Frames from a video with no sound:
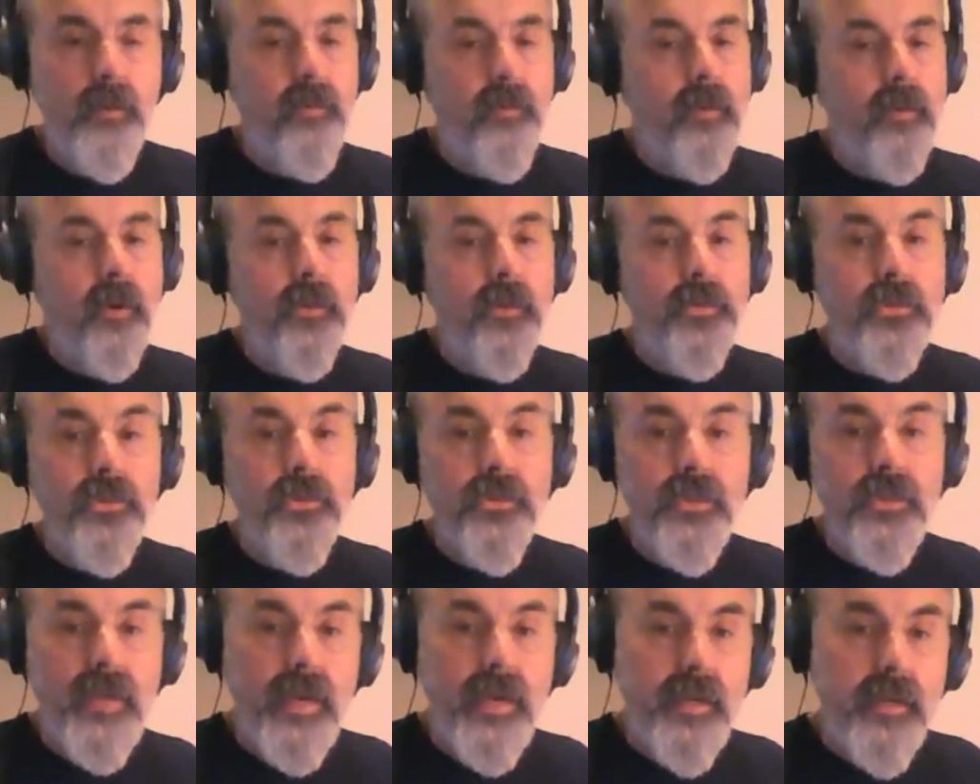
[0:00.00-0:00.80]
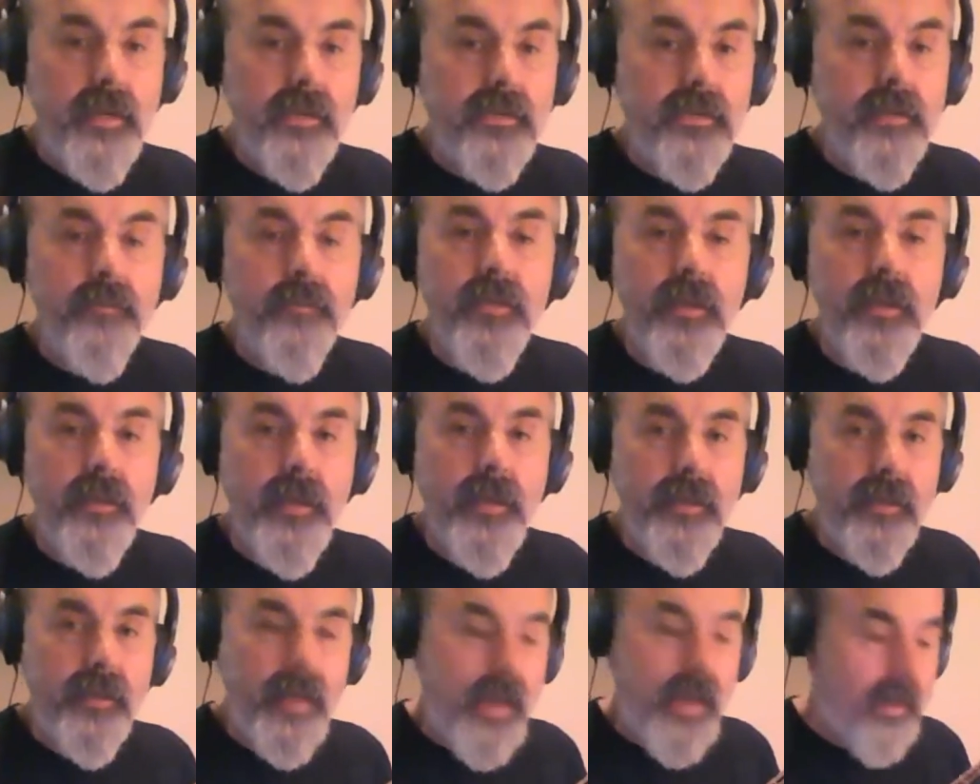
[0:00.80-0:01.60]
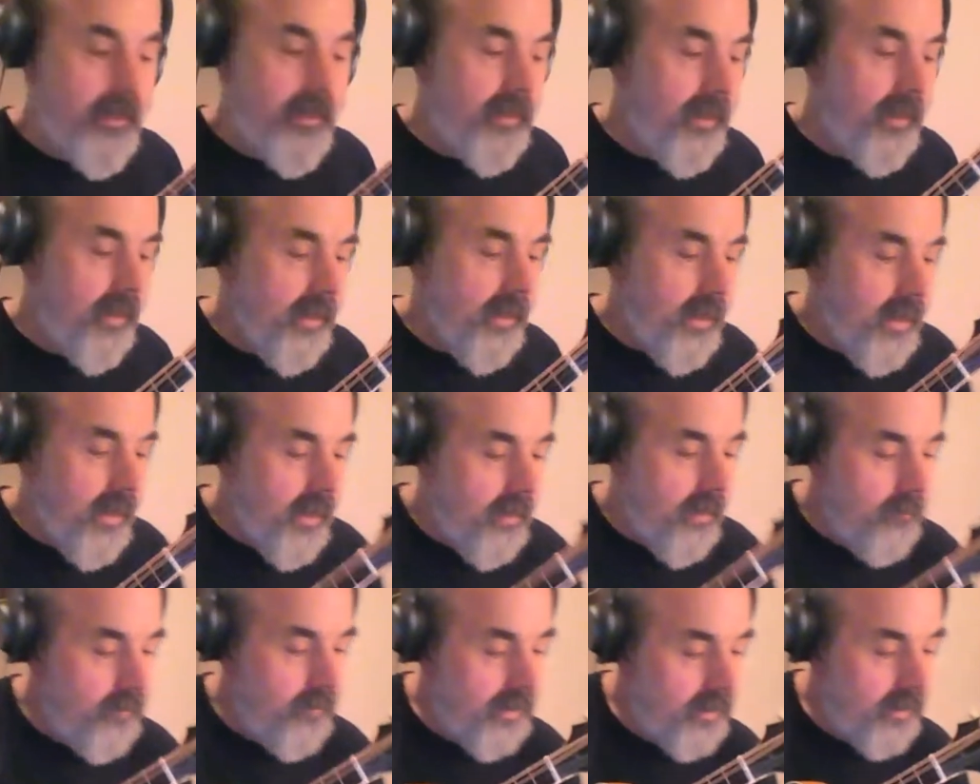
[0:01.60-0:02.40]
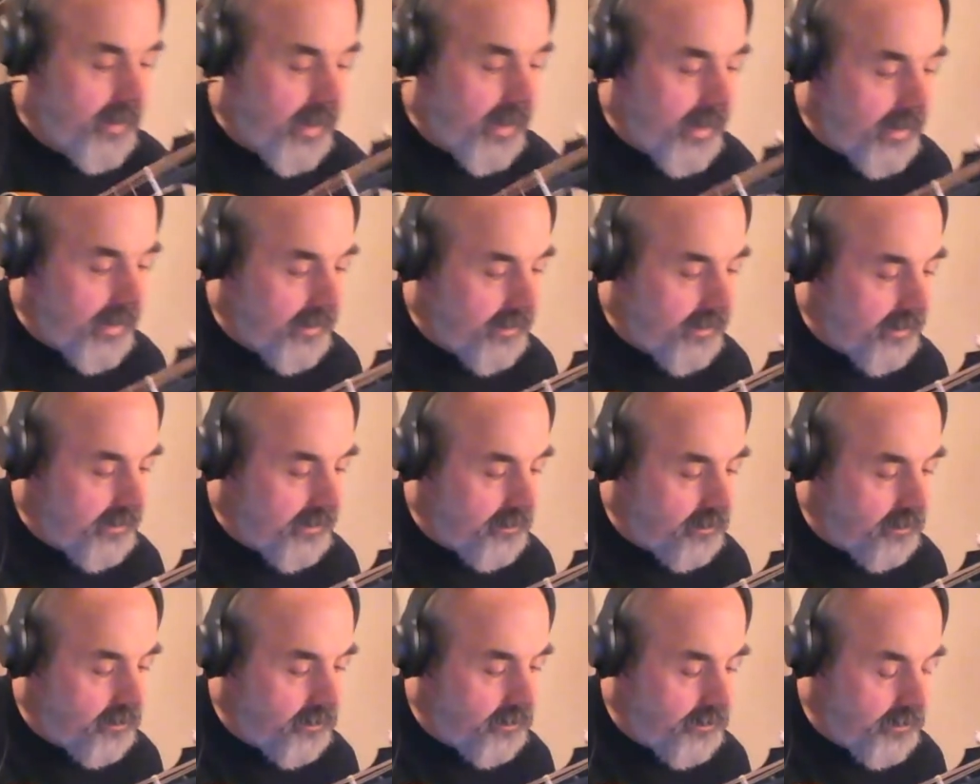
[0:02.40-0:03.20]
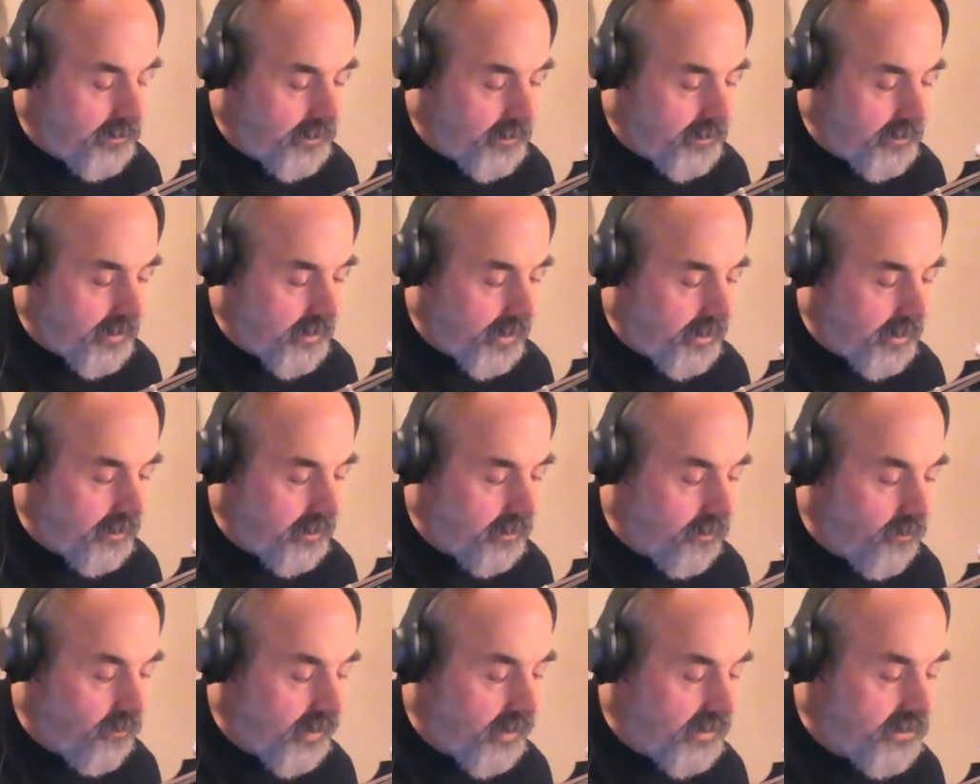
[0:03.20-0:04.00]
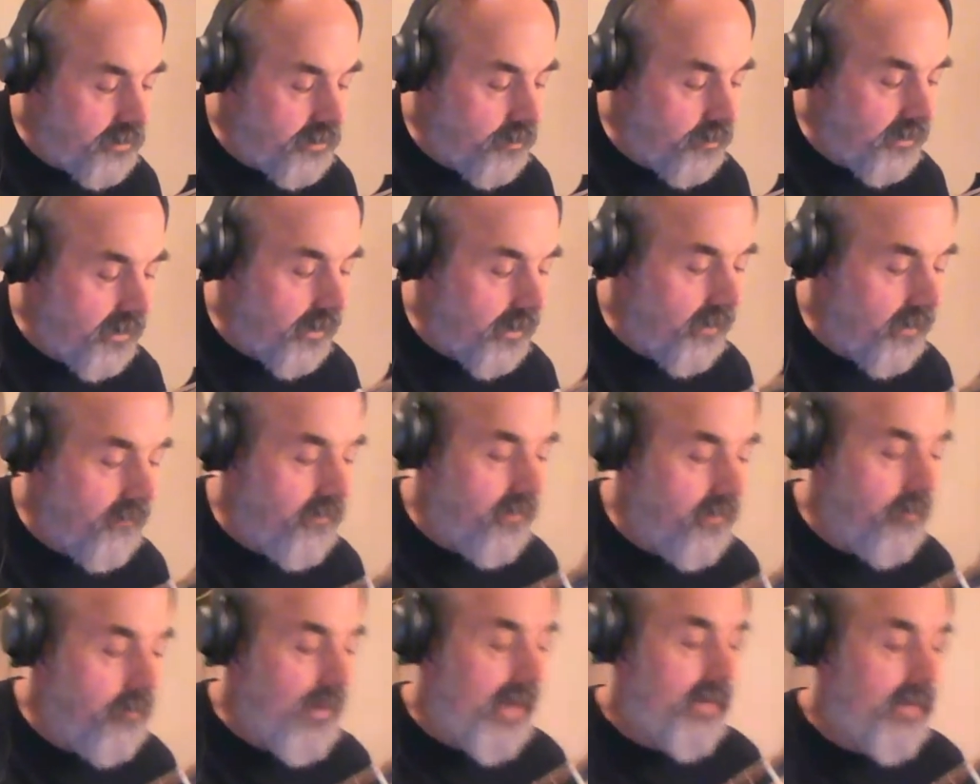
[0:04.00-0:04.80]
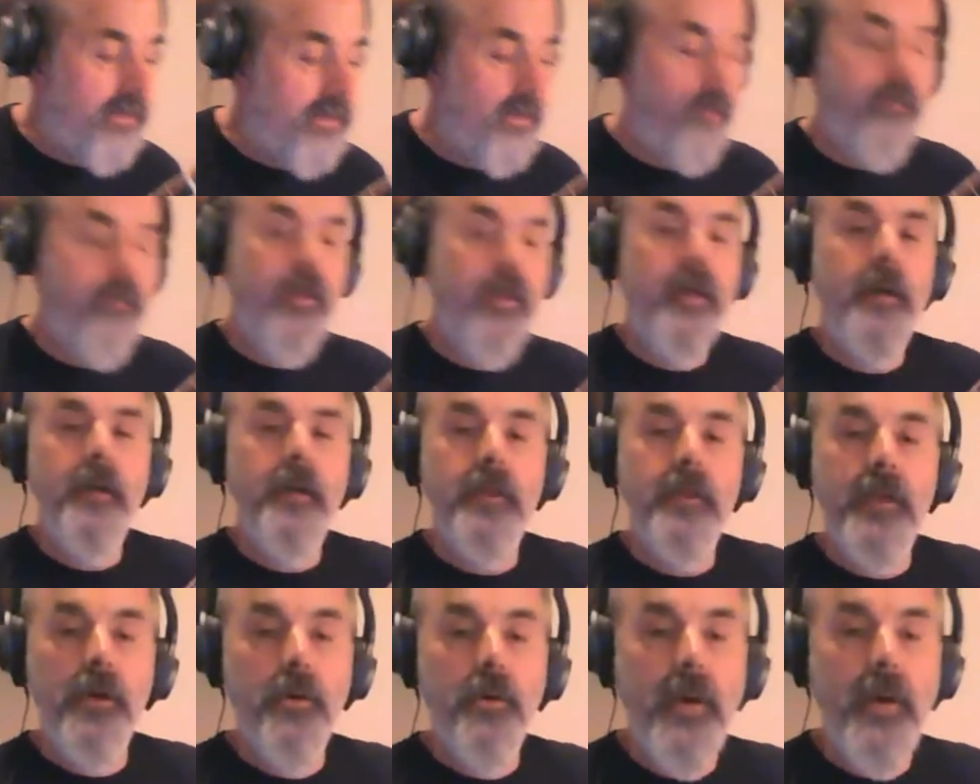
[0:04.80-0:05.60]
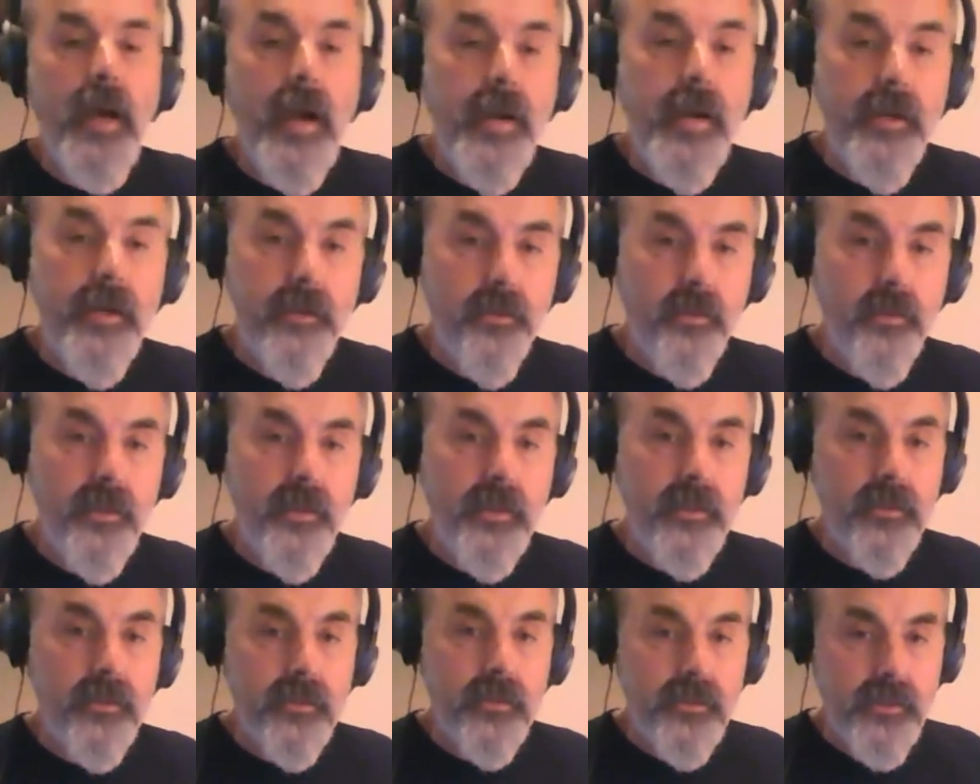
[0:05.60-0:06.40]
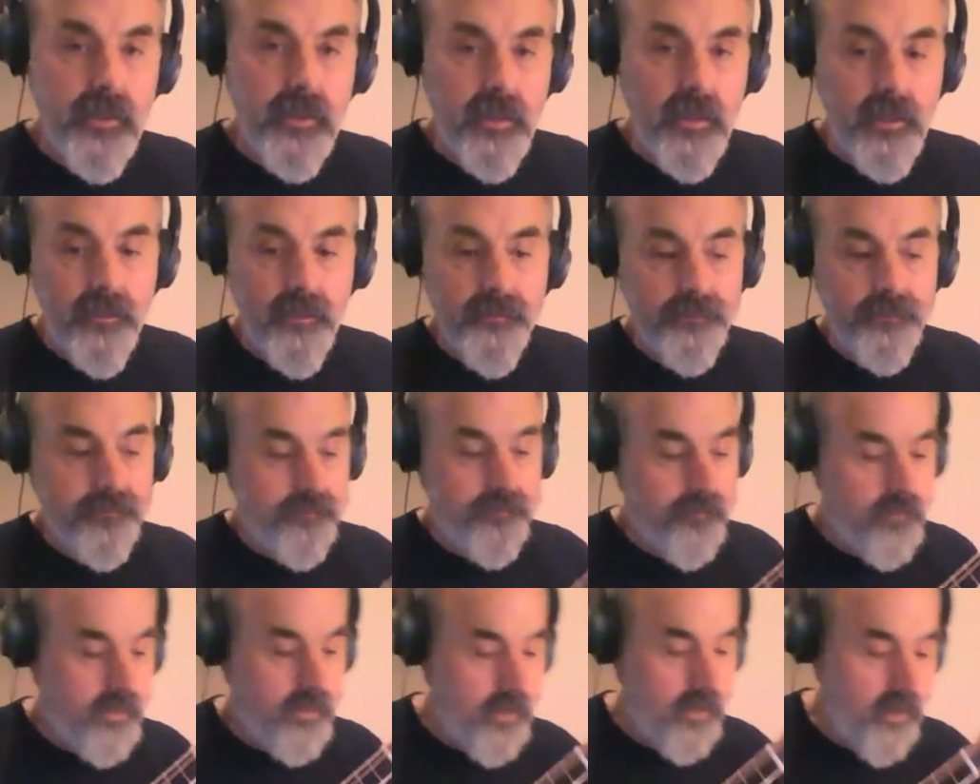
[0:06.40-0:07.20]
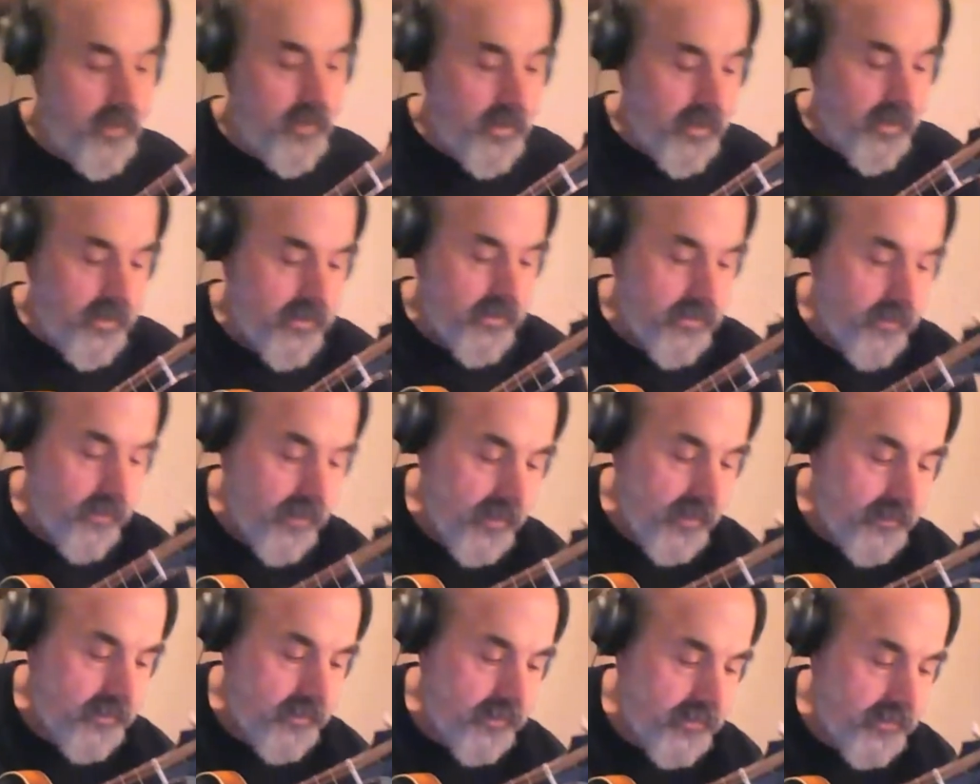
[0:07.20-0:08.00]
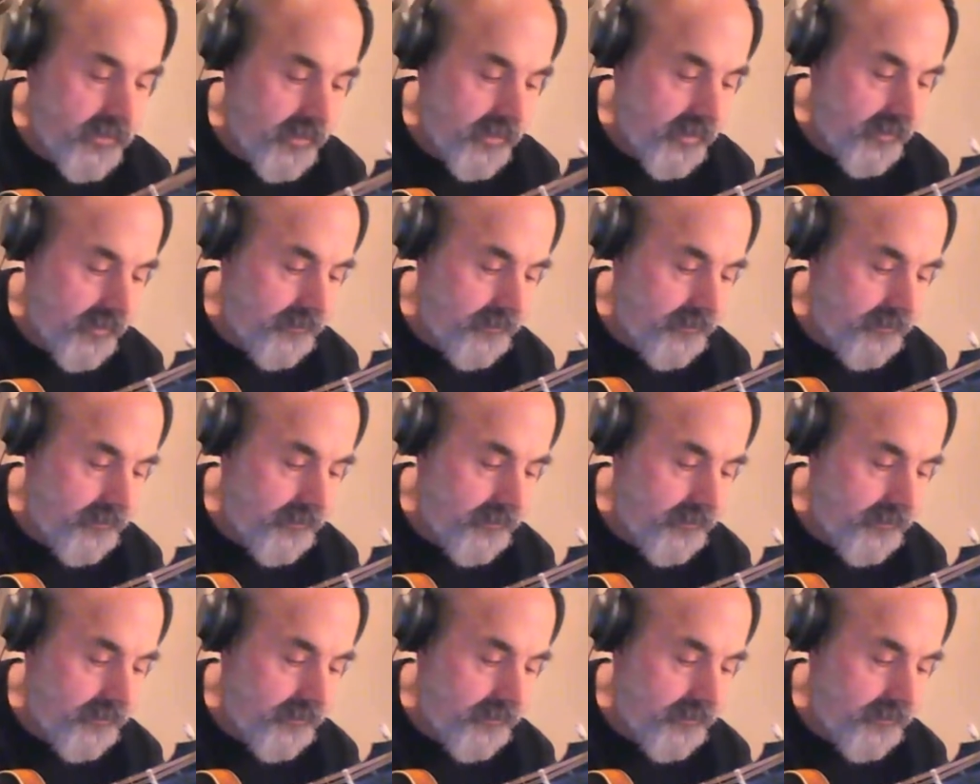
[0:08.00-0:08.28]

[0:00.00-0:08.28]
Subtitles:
Oh Susanna, something like that. but I included an arrangement of the banks of the Ohio in C. So I'll just